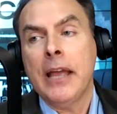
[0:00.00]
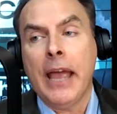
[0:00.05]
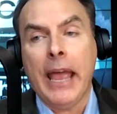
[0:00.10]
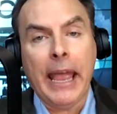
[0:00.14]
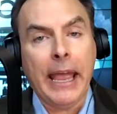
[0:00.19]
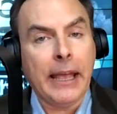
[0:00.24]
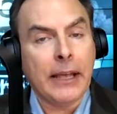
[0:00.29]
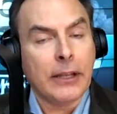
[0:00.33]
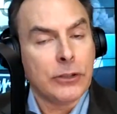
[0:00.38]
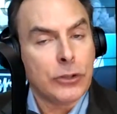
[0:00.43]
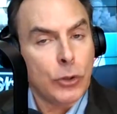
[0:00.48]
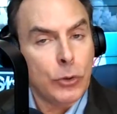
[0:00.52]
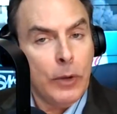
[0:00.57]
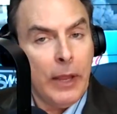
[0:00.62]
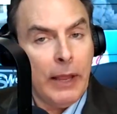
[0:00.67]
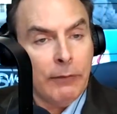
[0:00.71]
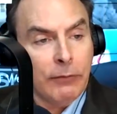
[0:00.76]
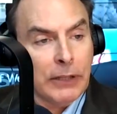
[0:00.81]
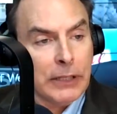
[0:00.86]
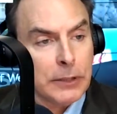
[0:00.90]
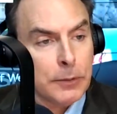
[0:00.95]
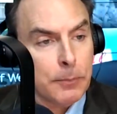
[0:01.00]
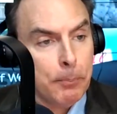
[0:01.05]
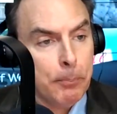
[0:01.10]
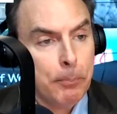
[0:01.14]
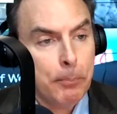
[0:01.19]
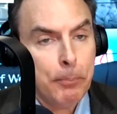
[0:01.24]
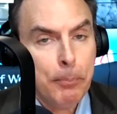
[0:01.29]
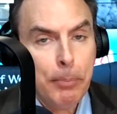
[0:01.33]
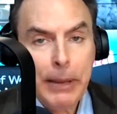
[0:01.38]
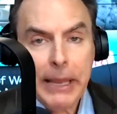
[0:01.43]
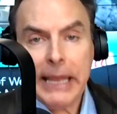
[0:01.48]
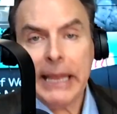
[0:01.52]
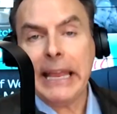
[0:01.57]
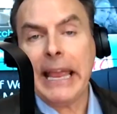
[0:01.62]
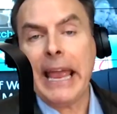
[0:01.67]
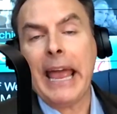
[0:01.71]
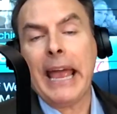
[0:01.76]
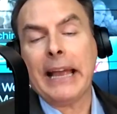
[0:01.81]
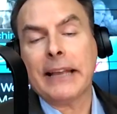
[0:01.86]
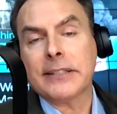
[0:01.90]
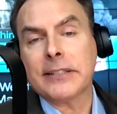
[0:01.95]
And so you have this big
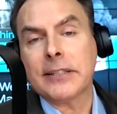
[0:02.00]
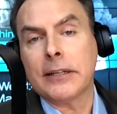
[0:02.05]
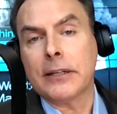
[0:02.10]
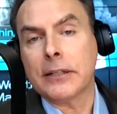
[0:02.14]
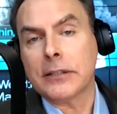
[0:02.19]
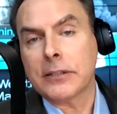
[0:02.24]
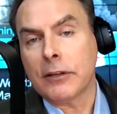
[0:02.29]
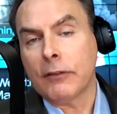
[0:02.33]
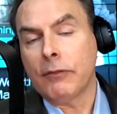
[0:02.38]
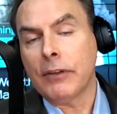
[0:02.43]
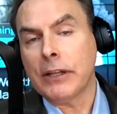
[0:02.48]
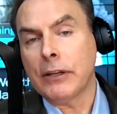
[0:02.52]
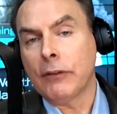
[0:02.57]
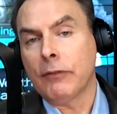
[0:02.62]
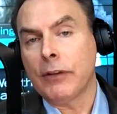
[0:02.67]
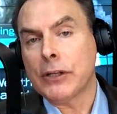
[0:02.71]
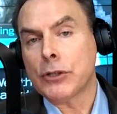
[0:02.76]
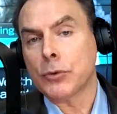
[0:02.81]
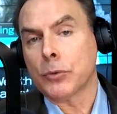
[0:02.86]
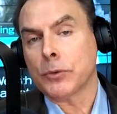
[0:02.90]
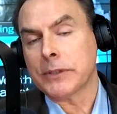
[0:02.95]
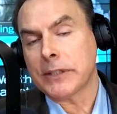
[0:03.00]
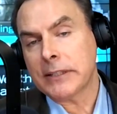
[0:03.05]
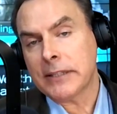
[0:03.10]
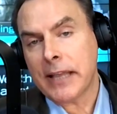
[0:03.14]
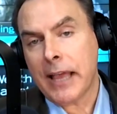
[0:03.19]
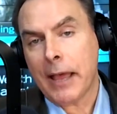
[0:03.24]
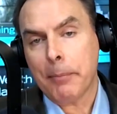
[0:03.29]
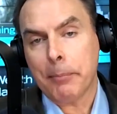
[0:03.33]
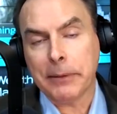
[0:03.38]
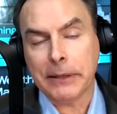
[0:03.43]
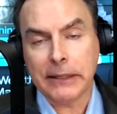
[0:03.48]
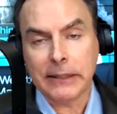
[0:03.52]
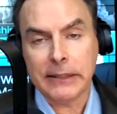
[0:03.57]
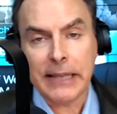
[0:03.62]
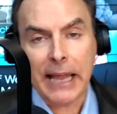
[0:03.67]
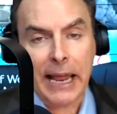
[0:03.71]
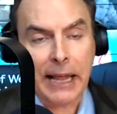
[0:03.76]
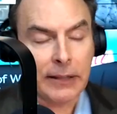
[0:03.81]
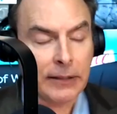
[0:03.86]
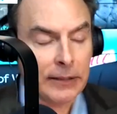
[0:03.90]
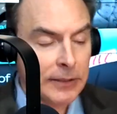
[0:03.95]
exodus of individuals. This happened in
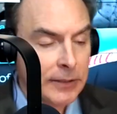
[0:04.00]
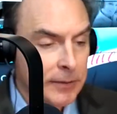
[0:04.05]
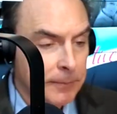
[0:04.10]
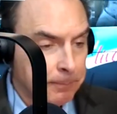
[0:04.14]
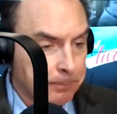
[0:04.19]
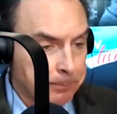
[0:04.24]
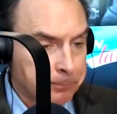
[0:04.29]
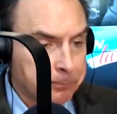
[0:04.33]
Dallas.